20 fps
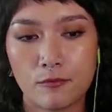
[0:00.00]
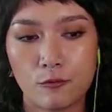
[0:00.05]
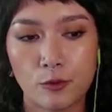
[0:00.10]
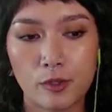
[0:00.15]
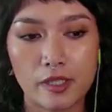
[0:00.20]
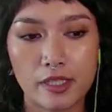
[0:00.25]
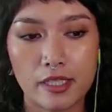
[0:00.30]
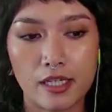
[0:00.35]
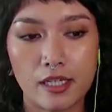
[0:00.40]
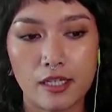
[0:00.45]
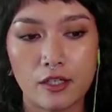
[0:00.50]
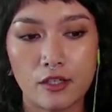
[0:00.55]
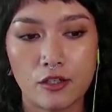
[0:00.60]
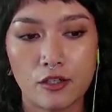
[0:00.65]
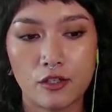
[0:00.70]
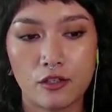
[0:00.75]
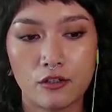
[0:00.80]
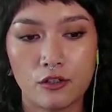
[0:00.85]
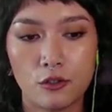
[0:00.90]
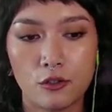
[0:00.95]
really
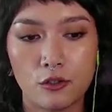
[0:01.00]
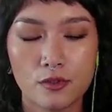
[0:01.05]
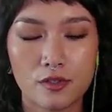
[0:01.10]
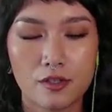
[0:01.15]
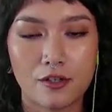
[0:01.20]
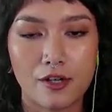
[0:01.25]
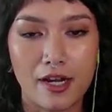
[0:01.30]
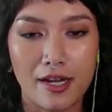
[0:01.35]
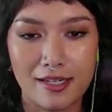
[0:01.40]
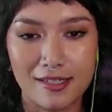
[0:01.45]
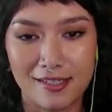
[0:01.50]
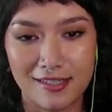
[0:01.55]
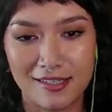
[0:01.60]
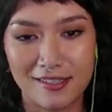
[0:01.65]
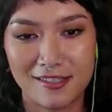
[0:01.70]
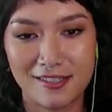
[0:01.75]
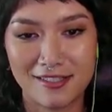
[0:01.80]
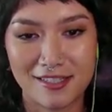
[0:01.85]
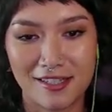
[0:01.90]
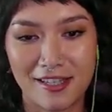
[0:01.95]
use their
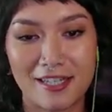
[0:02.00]
ideas